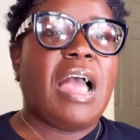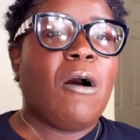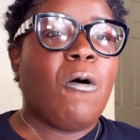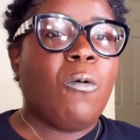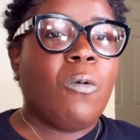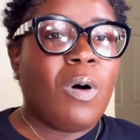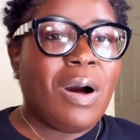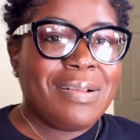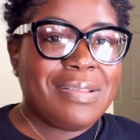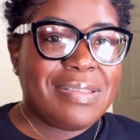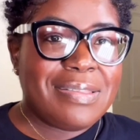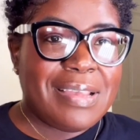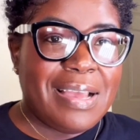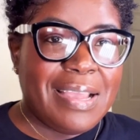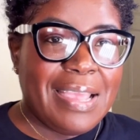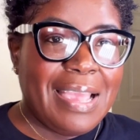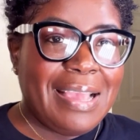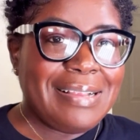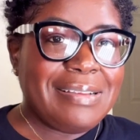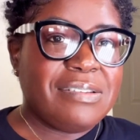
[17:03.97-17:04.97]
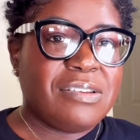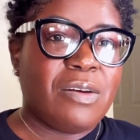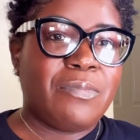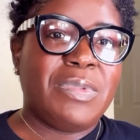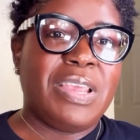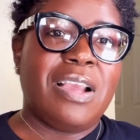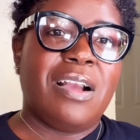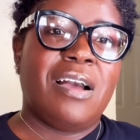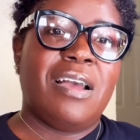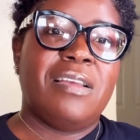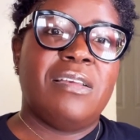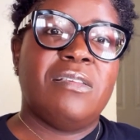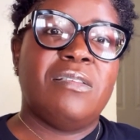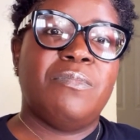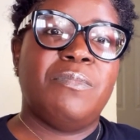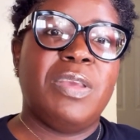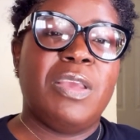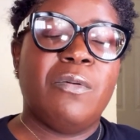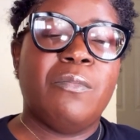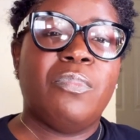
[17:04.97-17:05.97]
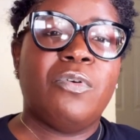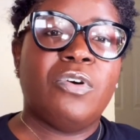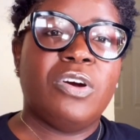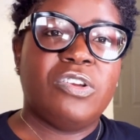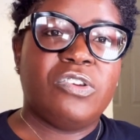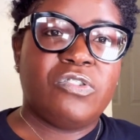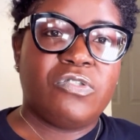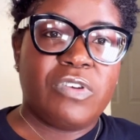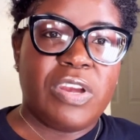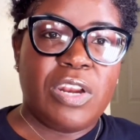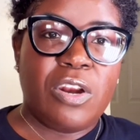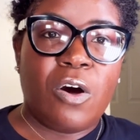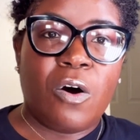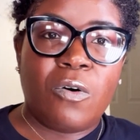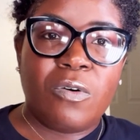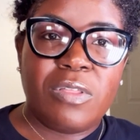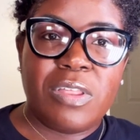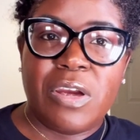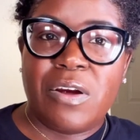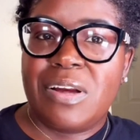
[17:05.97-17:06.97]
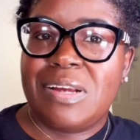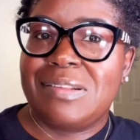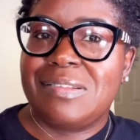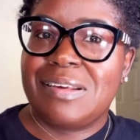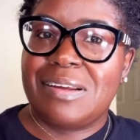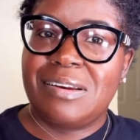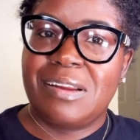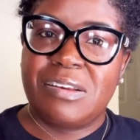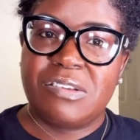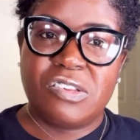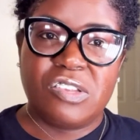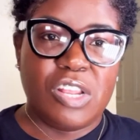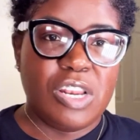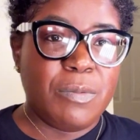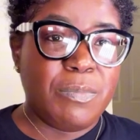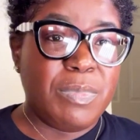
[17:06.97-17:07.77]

once again Jamaica is being portrayed out there internationally.